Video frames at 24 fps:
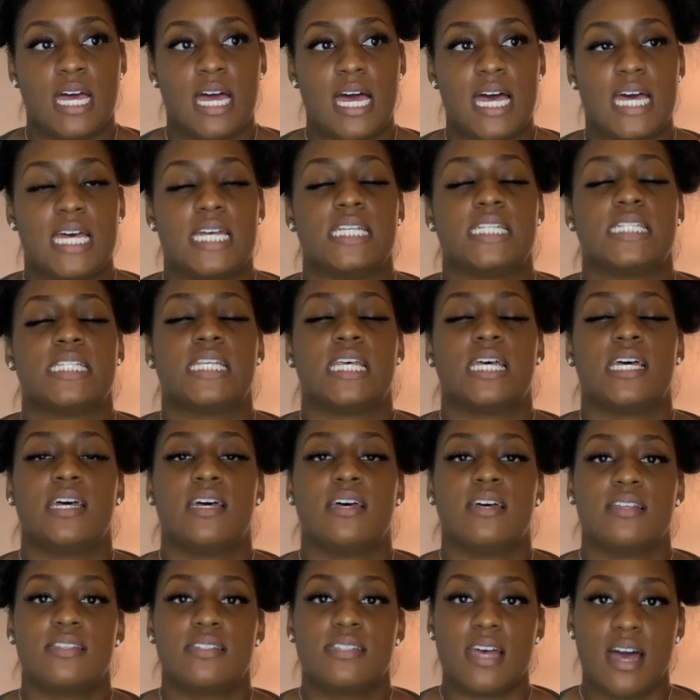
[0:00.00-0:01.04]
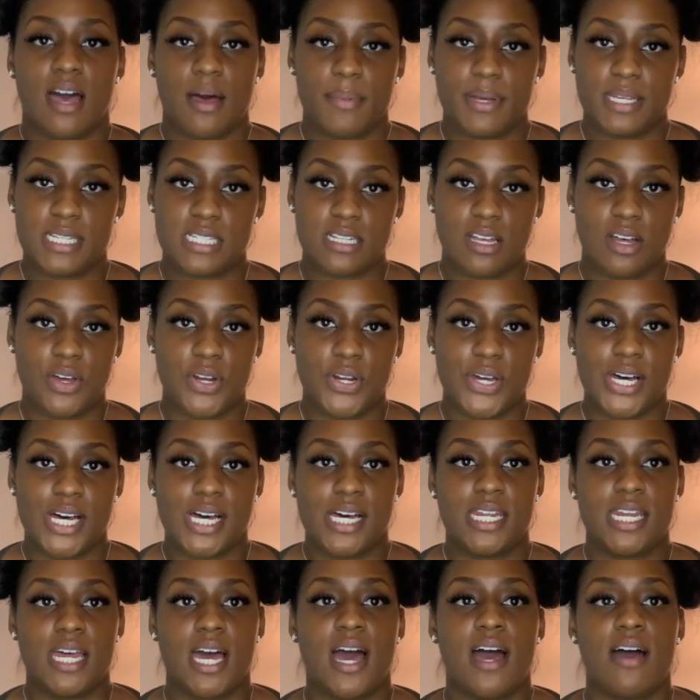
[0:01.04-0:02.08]
as time has gone
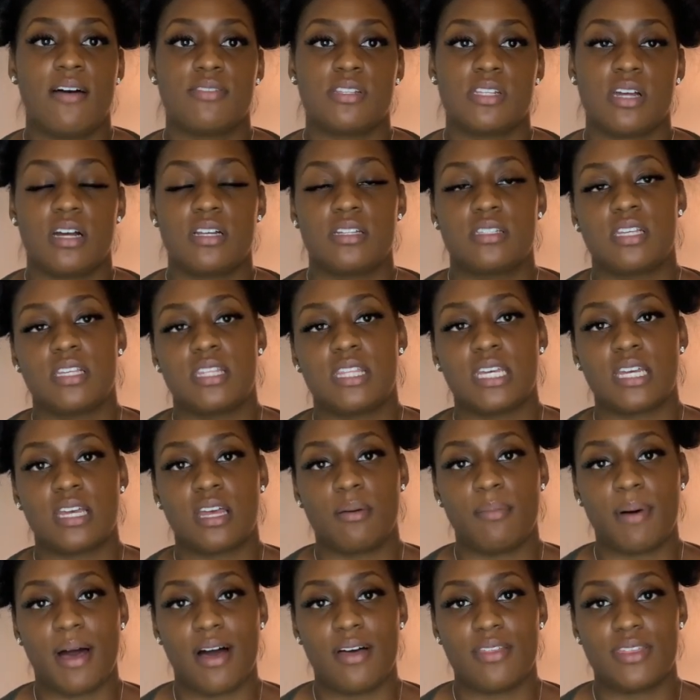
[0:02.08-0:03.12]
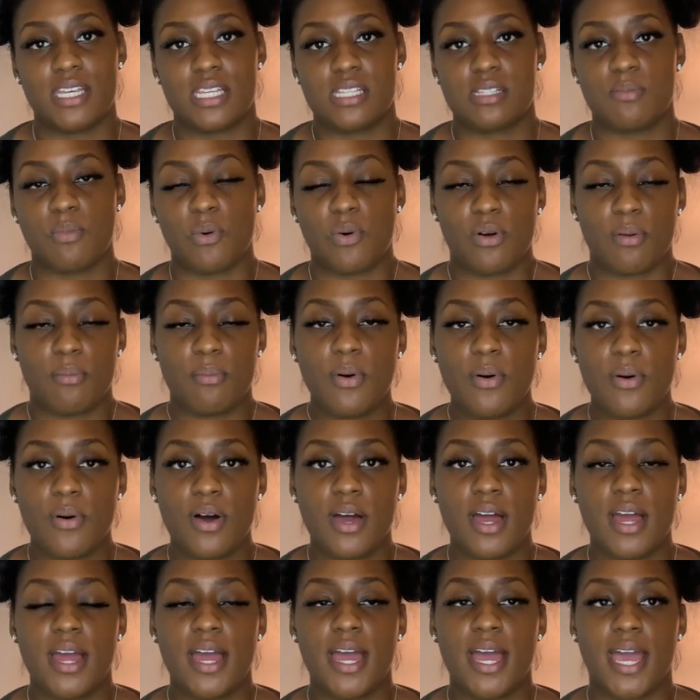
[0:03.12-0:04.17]
on, I've started to think about this more and
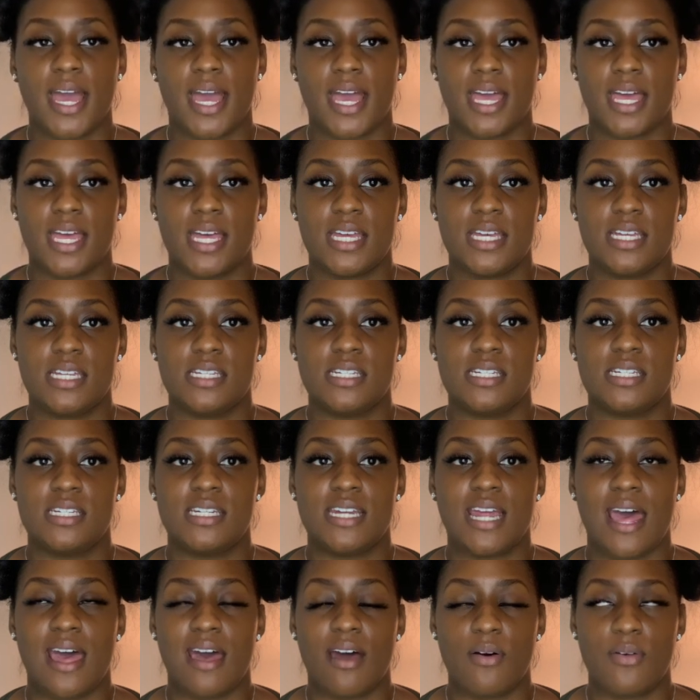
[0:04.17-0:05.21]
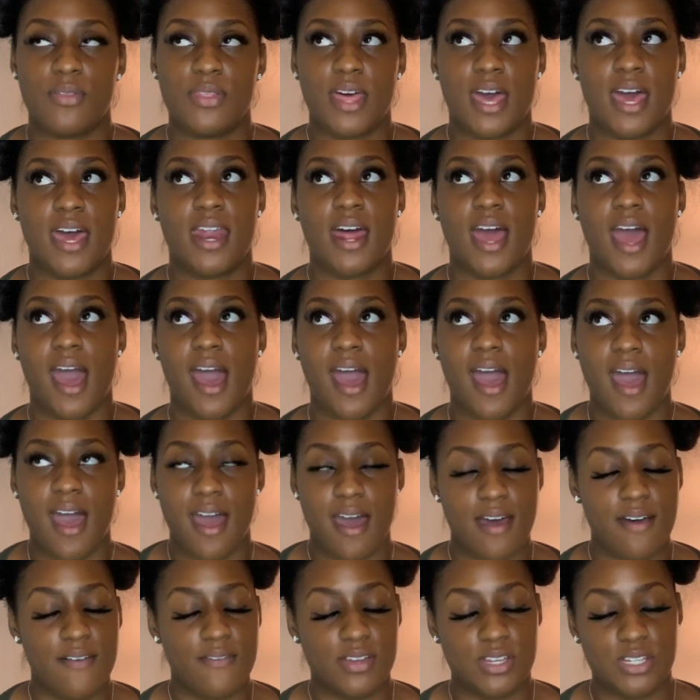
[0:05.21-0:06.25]
more, and now that I
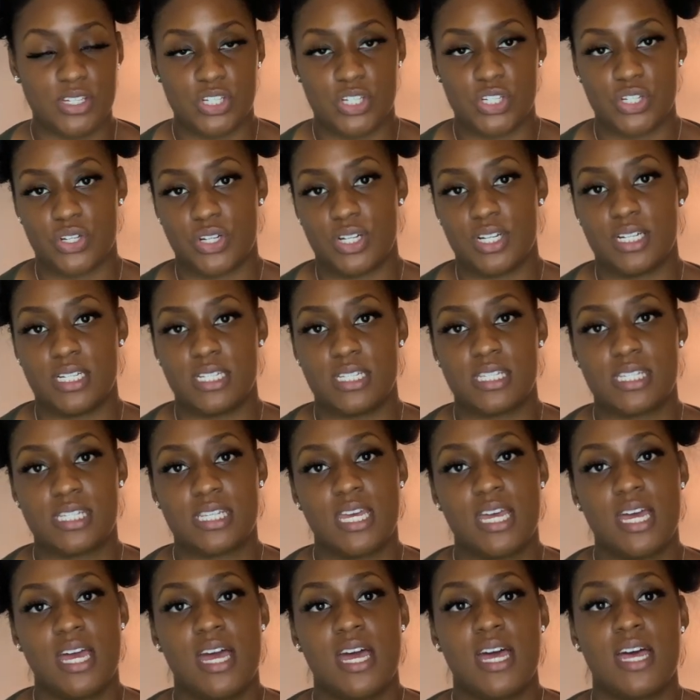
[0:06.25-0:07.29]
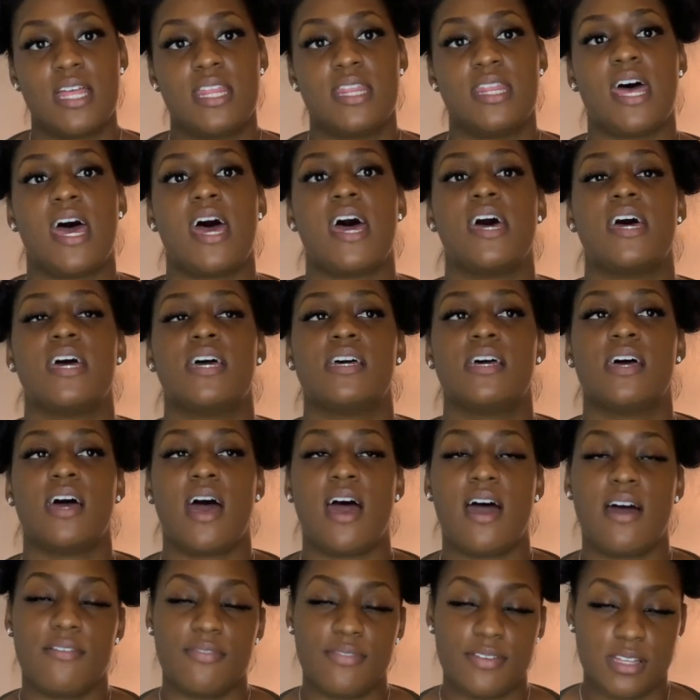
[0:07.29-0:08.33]
have insurance that
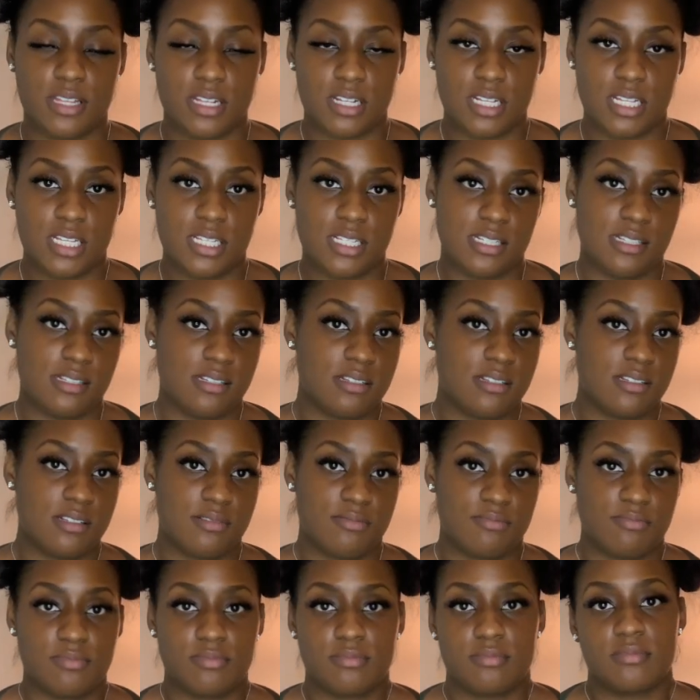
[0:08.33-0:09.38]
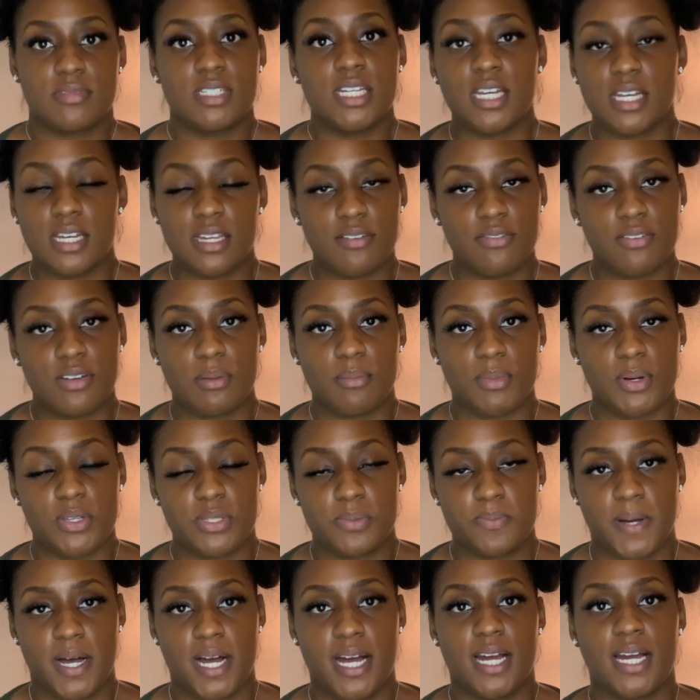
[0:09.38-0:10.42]
I feel is good for the most
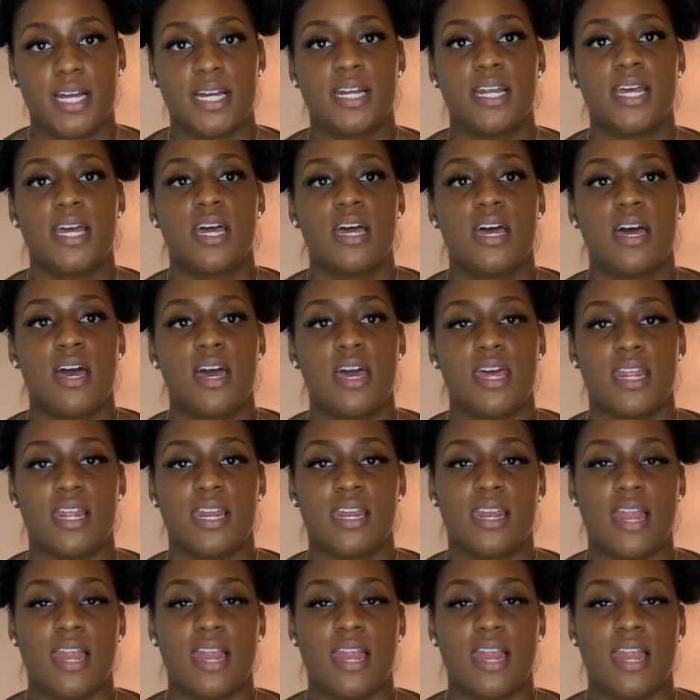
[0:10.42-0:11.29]
part, and